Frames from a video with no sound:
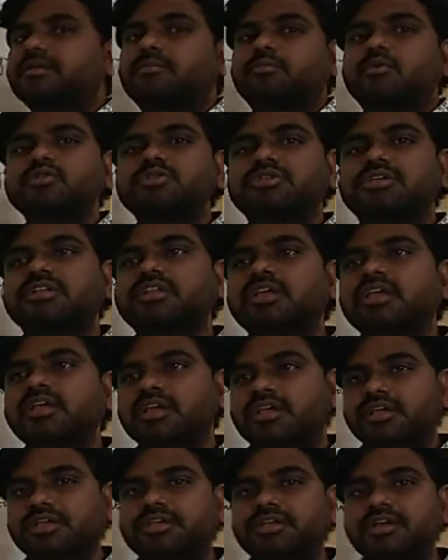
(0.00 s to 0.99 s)
motion
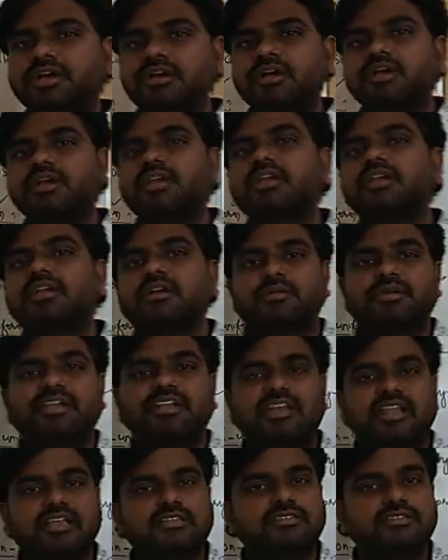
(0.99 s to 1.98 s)
in your coming
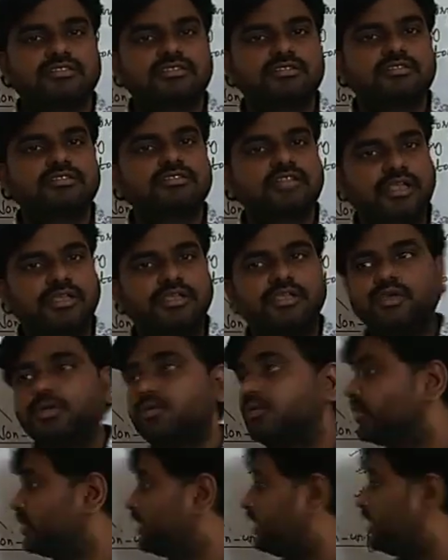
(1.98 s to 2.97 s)
classes. Thank
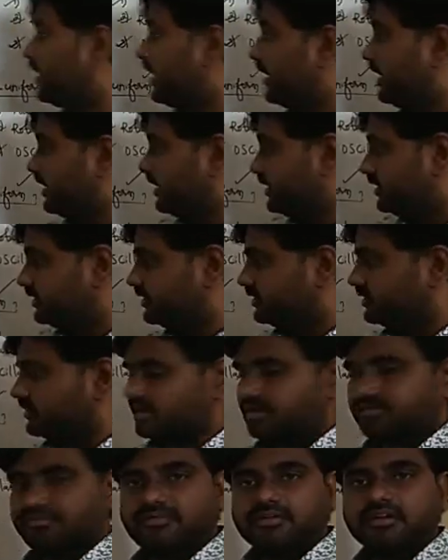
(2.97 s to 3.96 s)
you, and
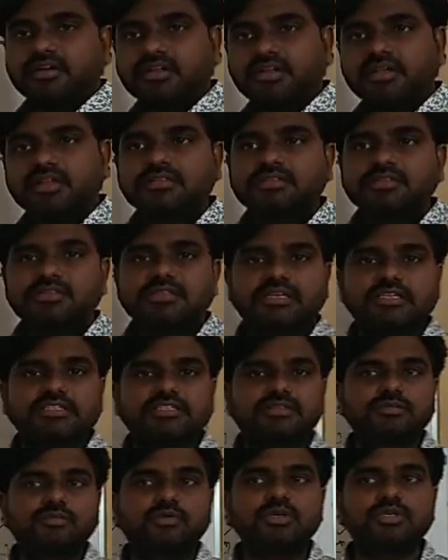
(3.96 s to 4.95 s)
refer the
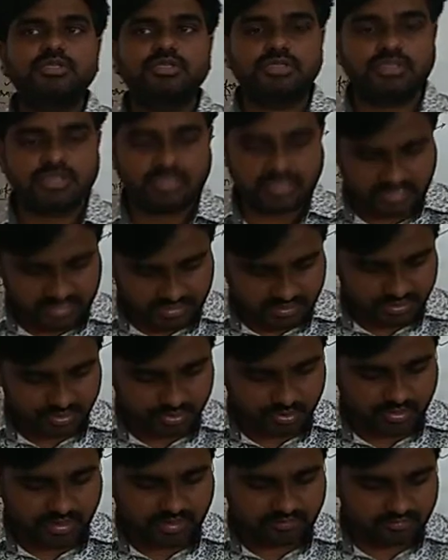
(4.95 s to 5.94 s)
textbooks, and
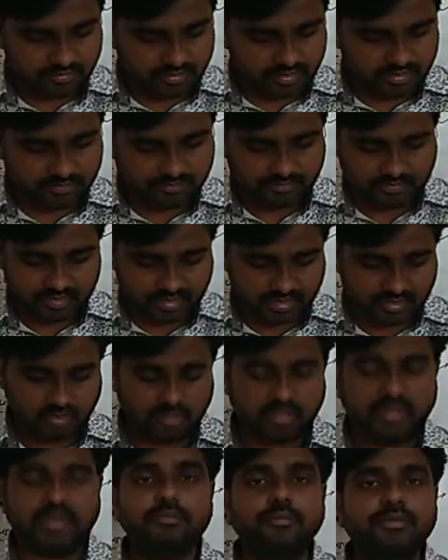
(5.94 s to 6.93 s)
you have a
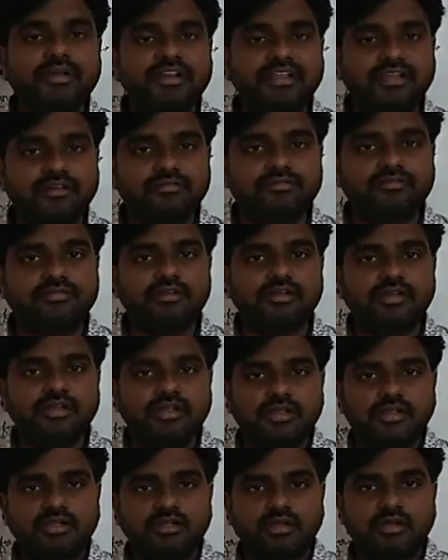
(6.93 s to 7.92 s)
online PDF.
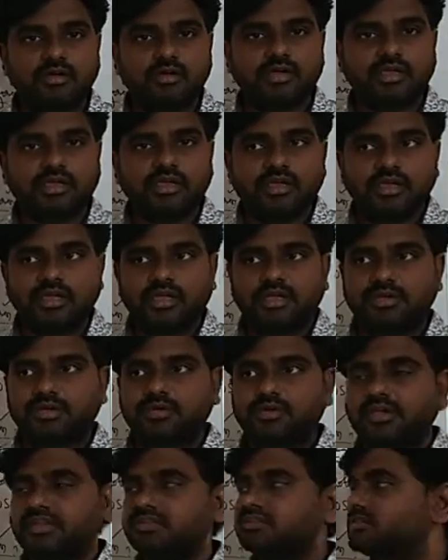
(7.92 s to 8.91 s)
Okay, you
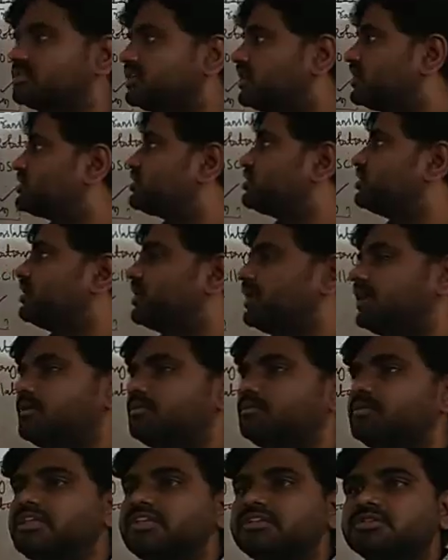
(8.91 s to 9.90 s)
can search
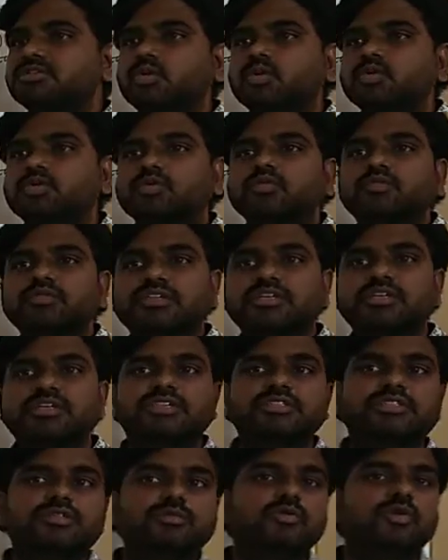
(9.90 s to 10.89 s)
and please go through with the
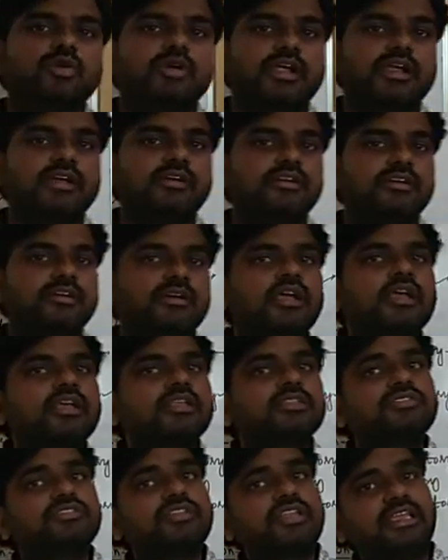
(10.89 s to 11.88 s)
textbook and
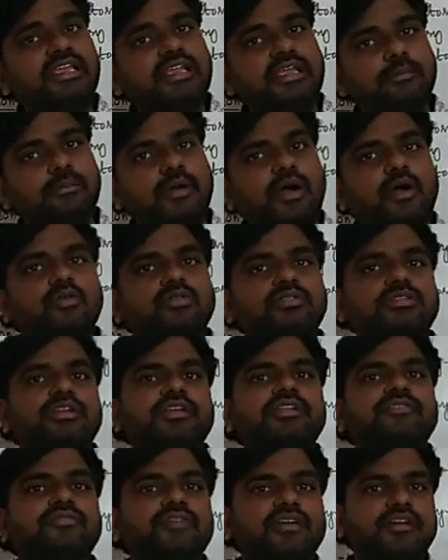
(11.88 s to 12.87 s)
think about the
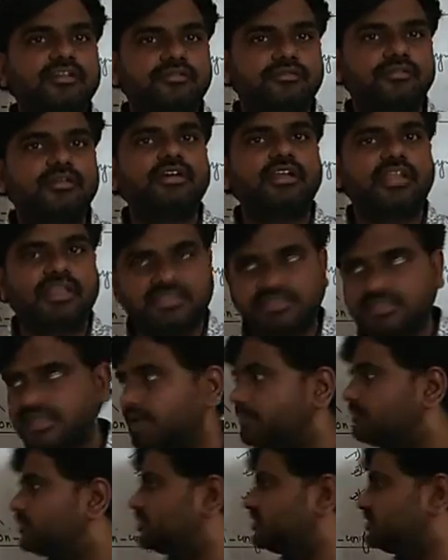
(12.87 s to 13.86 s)
different
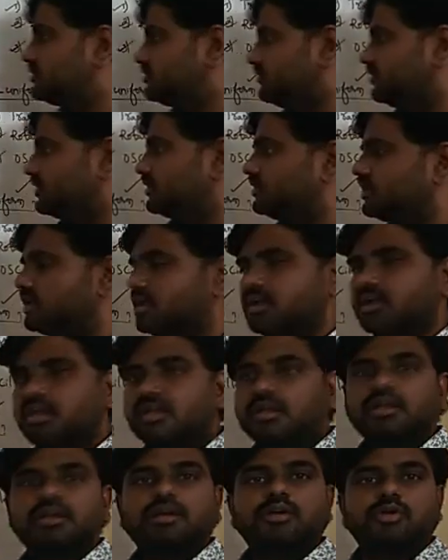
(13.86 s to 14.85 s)
examples for the
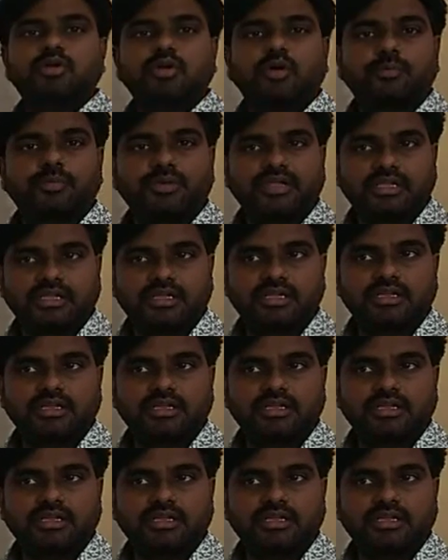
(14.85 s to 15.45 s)
topic